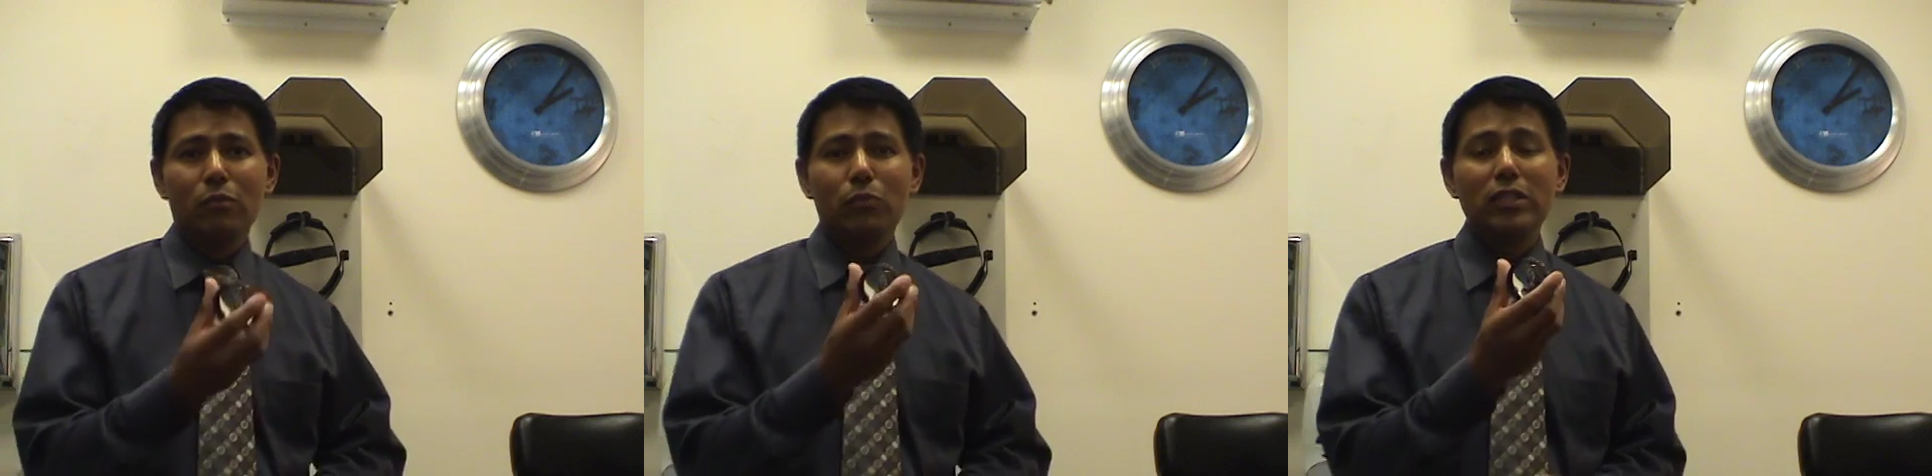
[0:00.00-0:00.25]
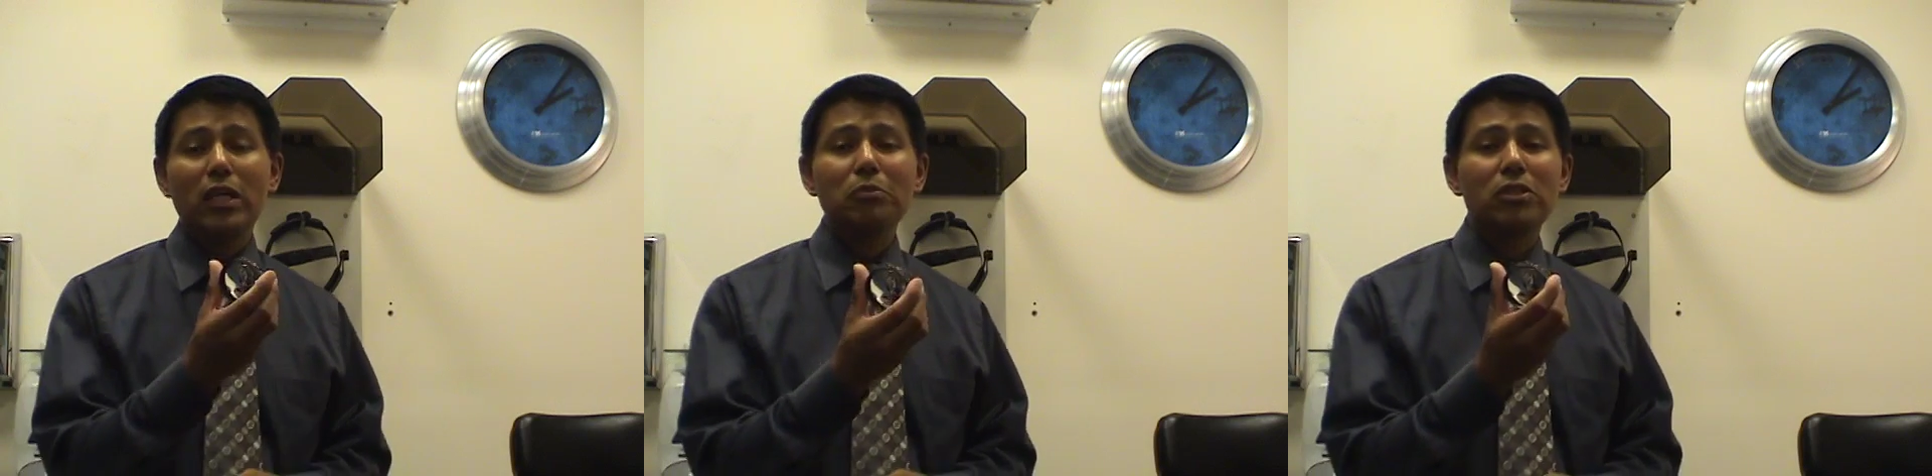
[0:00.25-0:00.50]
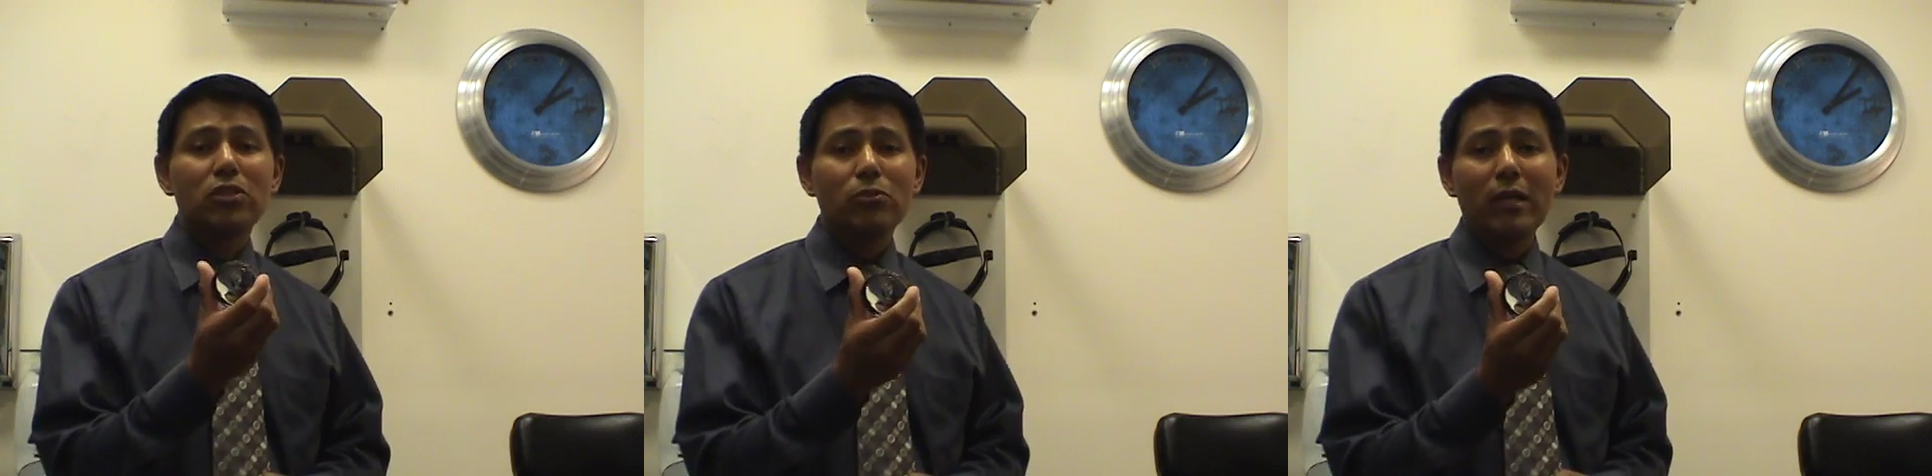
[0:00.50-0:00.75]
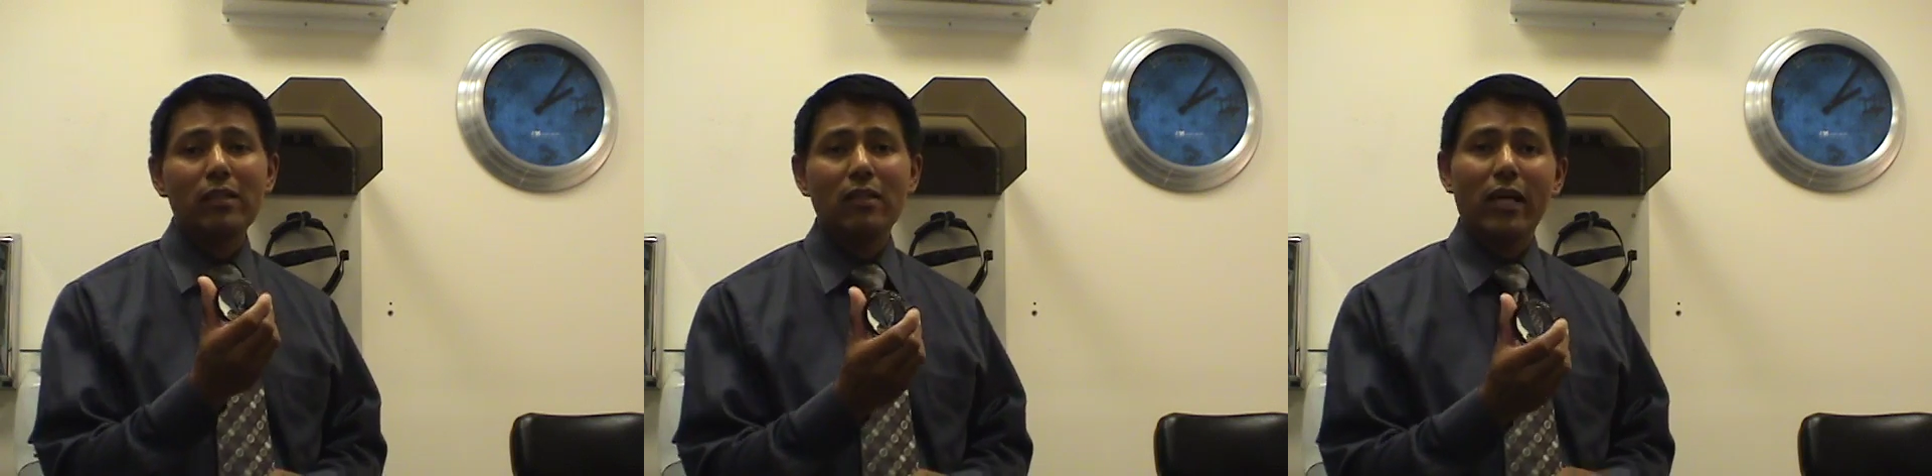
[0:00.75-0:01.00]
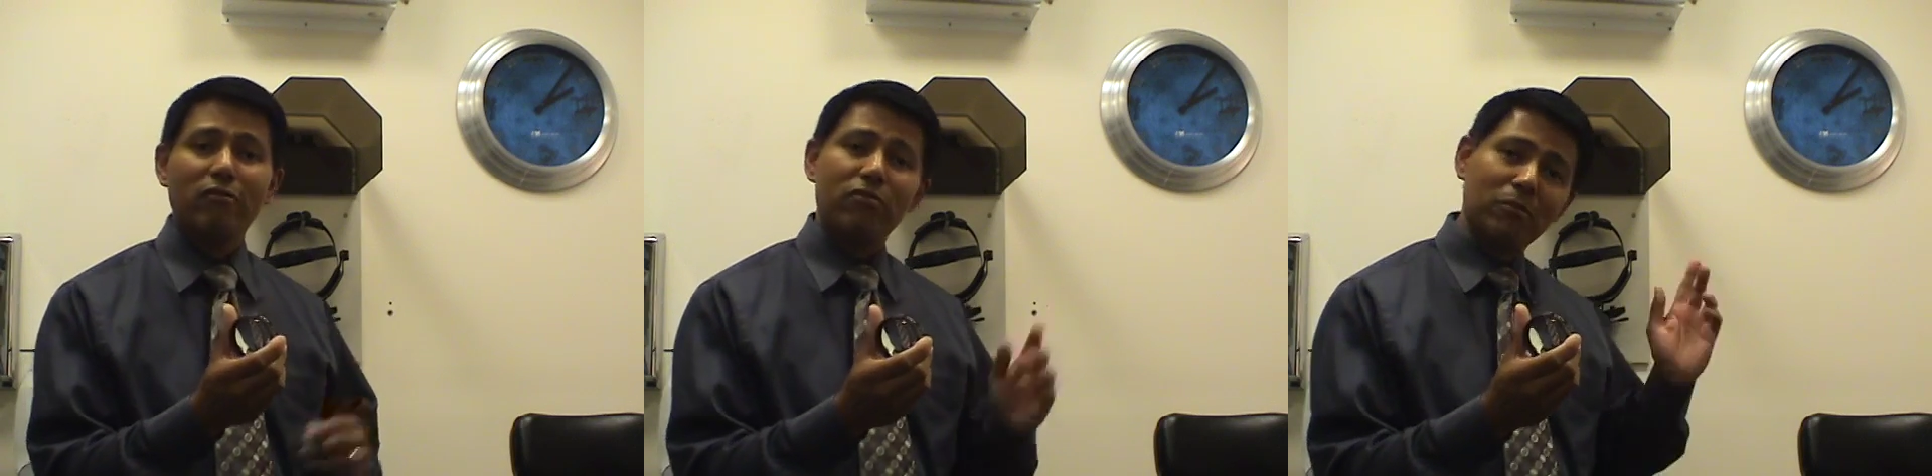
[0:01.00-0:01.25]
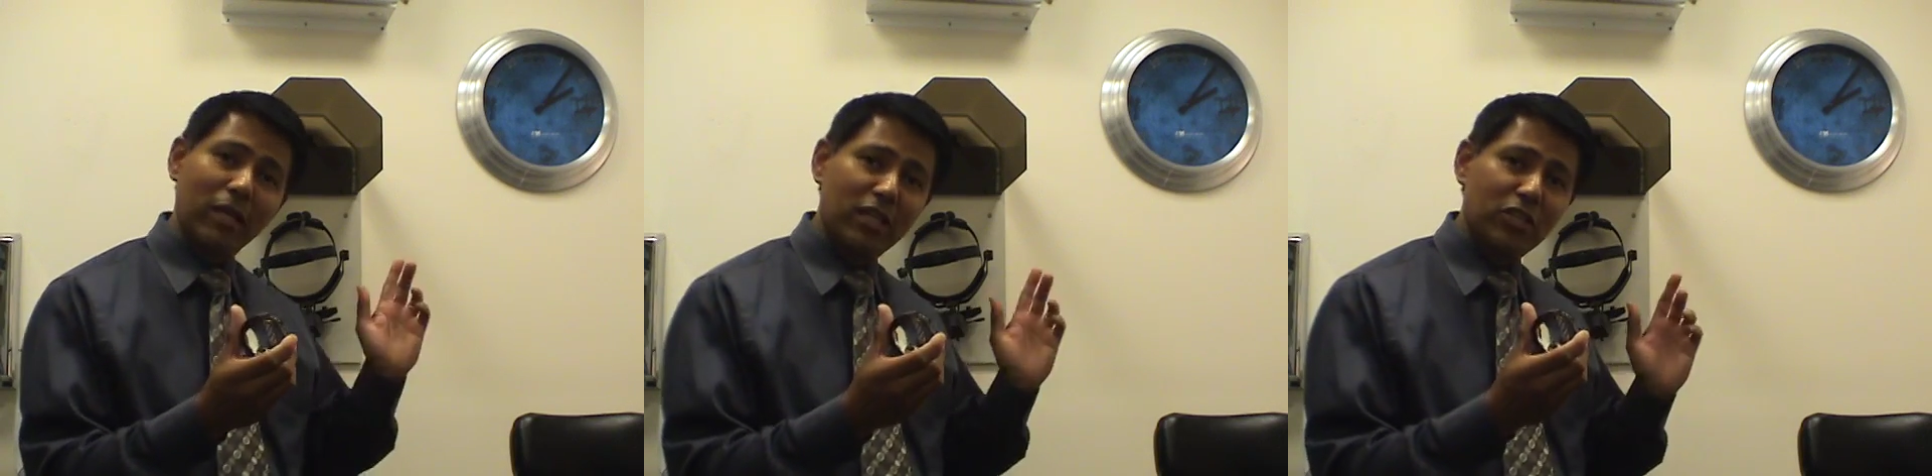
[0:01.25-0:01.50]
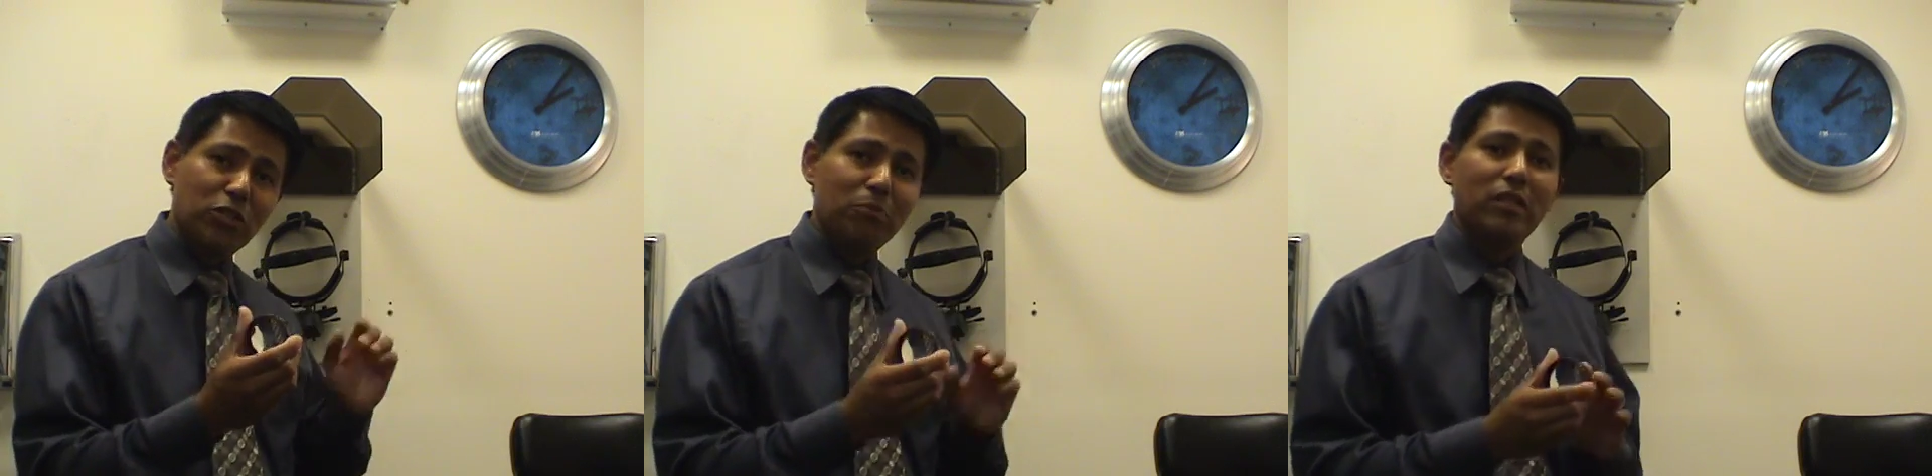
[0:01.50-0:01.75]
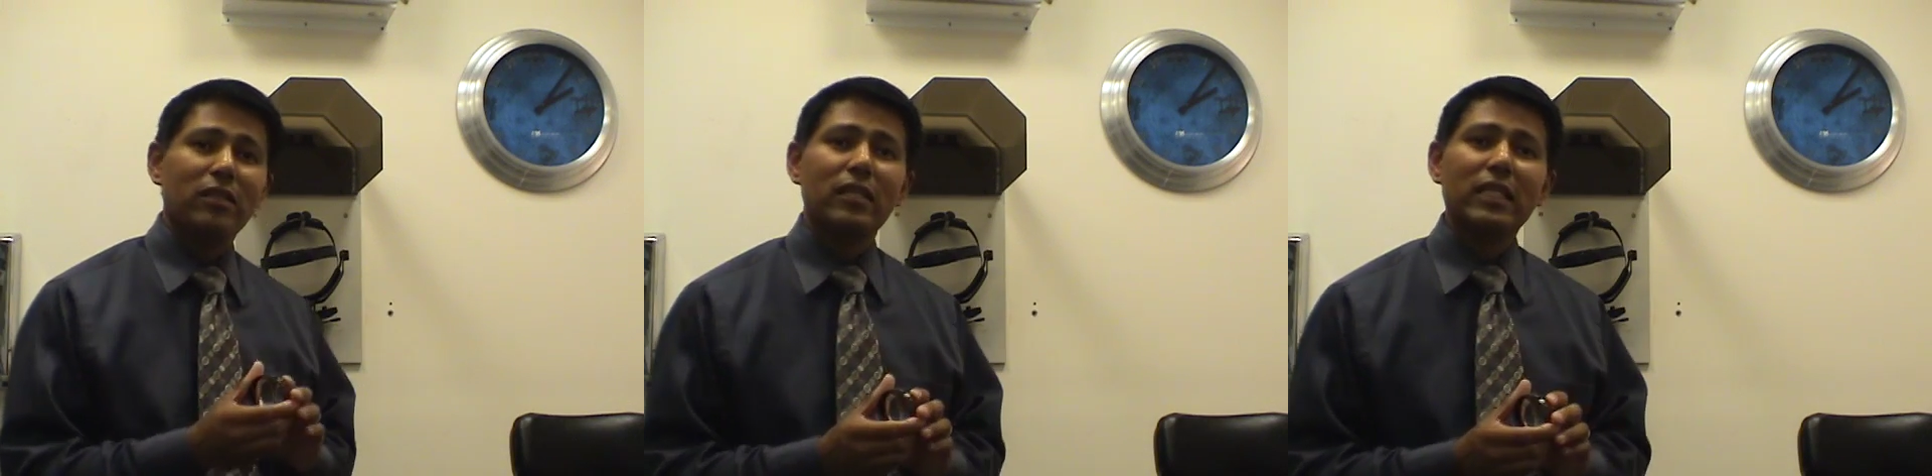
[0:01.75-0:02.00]
which helps to direct the light from that
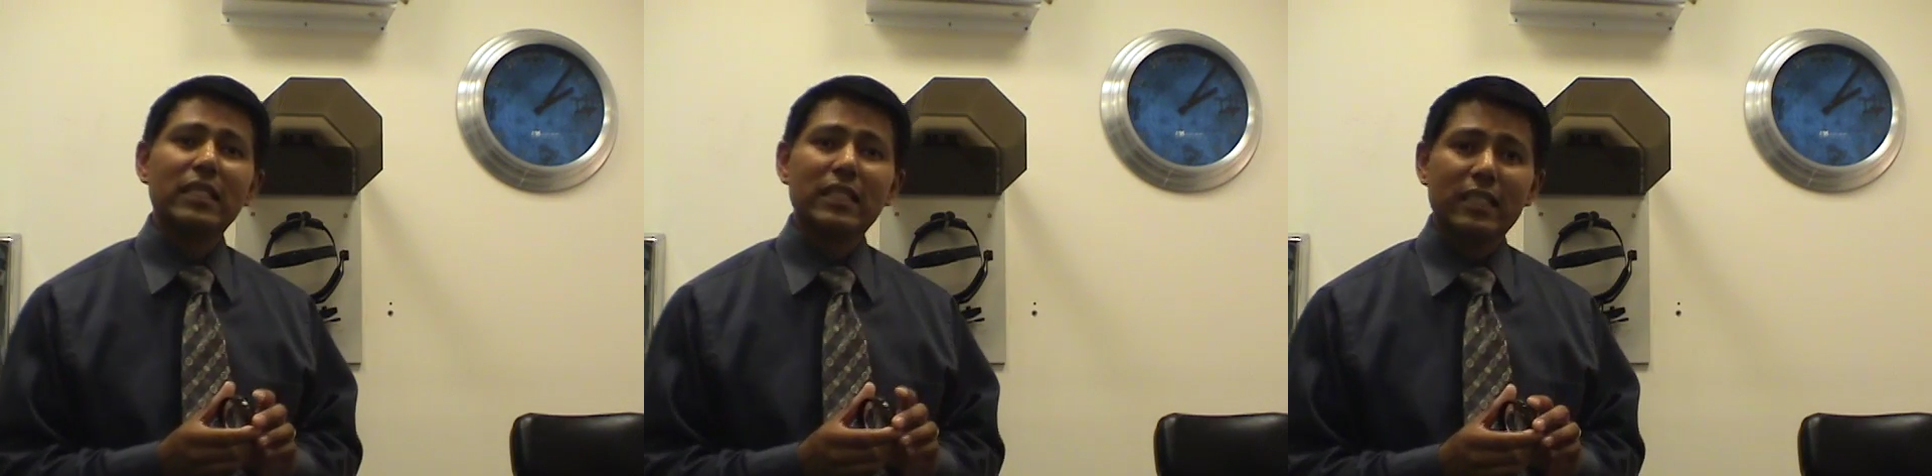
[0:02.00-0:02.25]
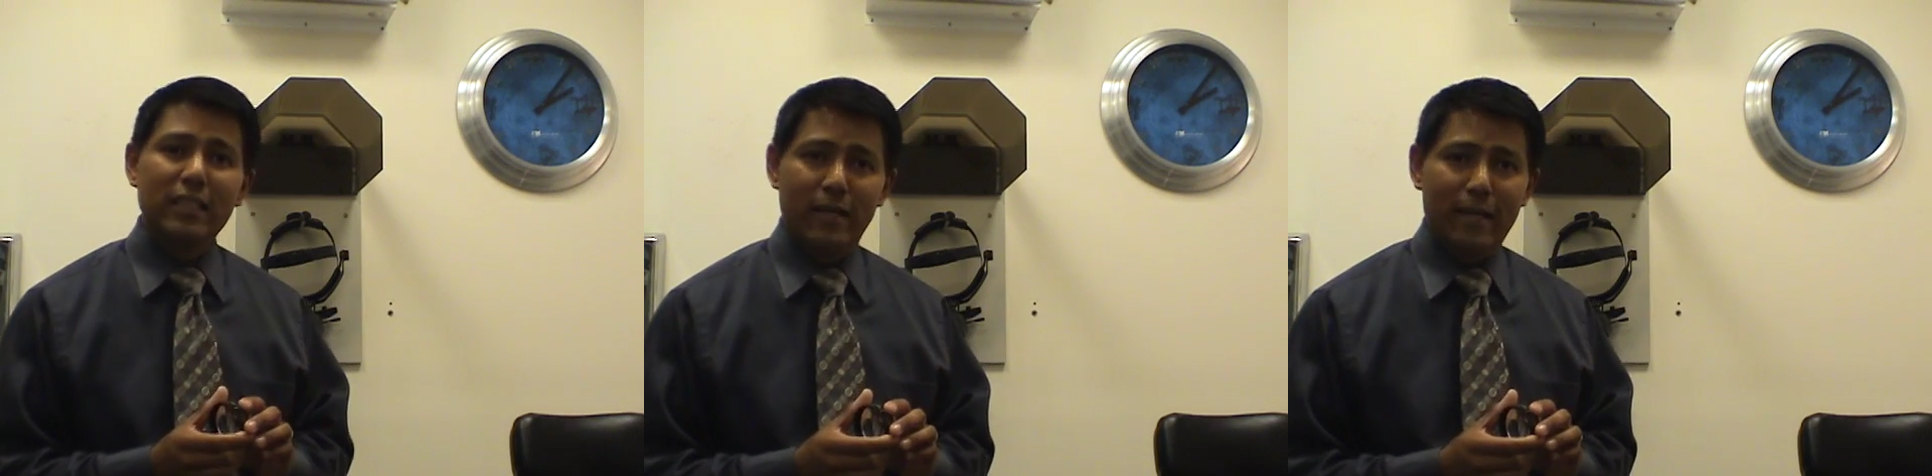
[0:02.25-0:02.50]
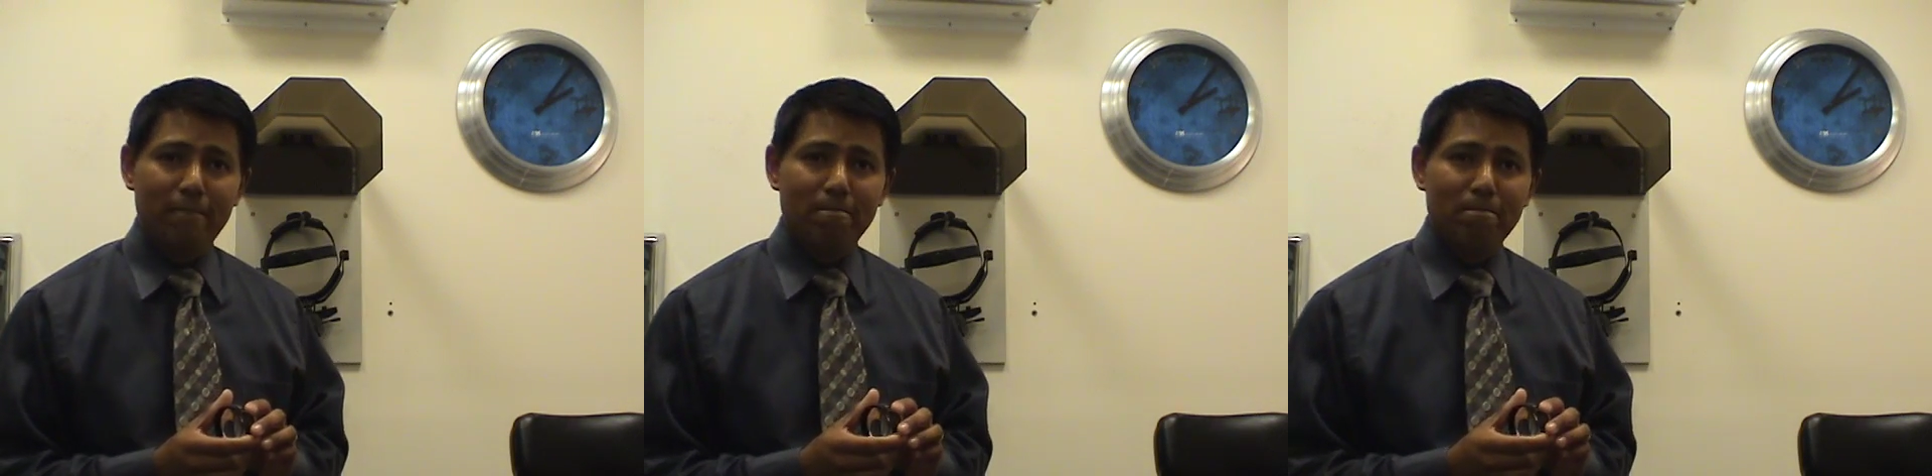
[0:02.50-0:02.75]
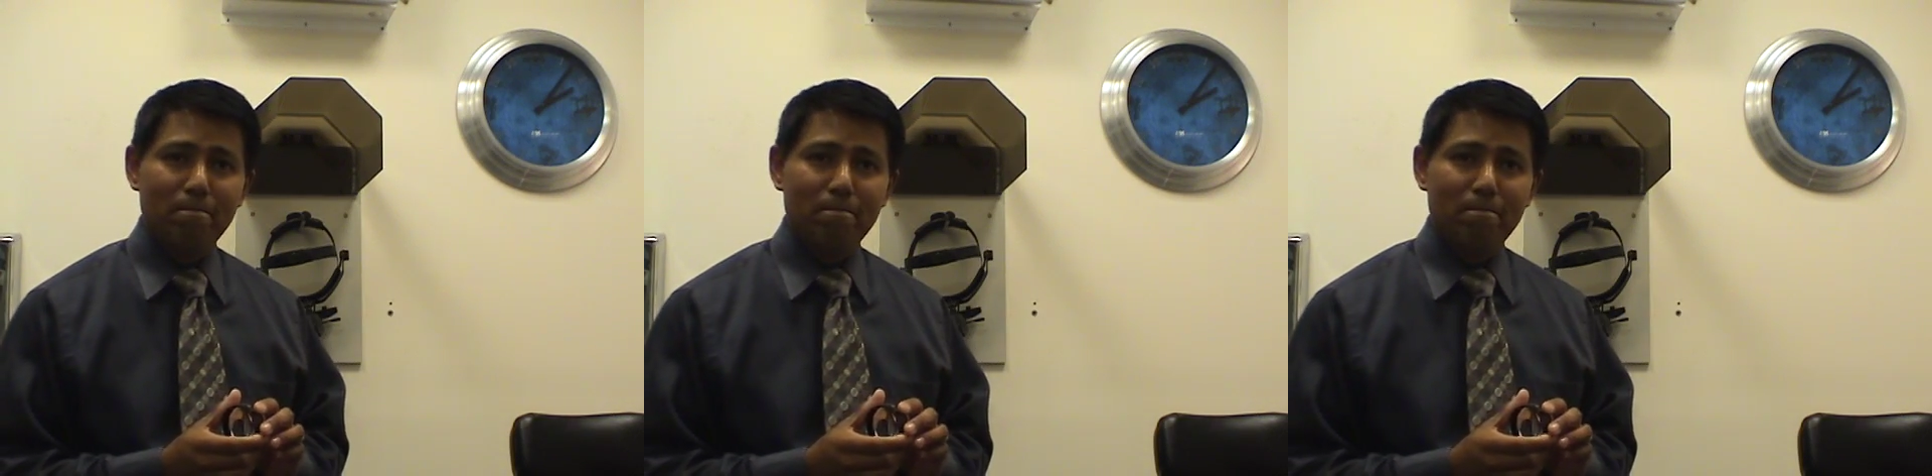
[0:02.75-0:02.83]
instrument into the eye.